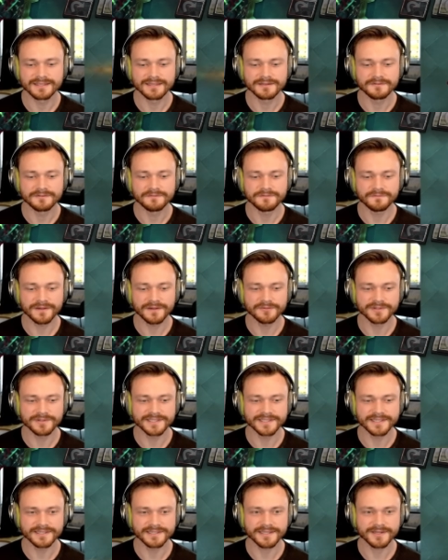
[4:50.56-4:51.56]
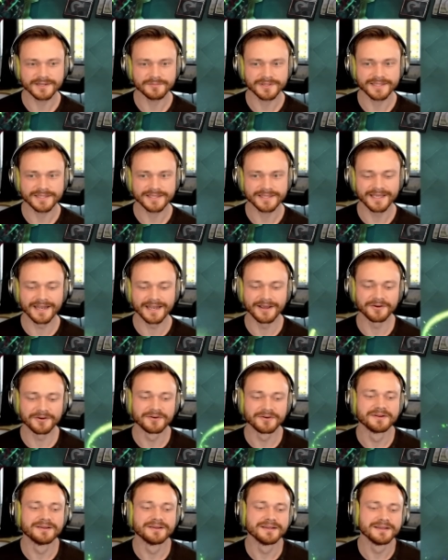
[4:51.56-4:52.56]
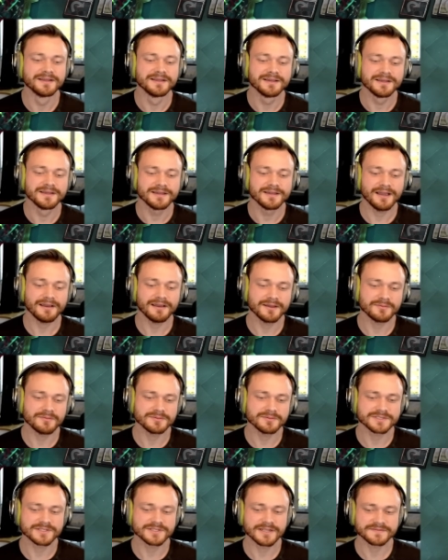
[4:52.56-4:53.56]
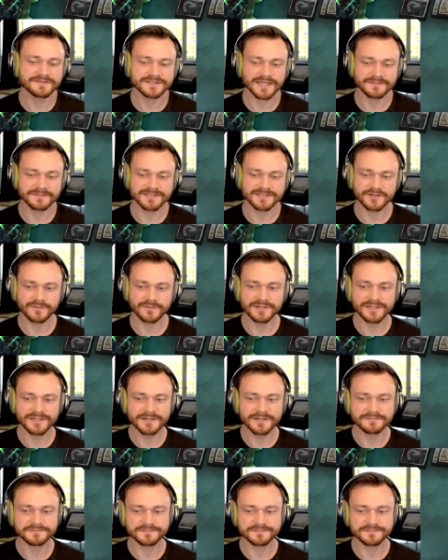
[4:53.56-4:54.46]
Fight rigging, yeah, I'll play that out. Alright, we just gotta have to top deck well now.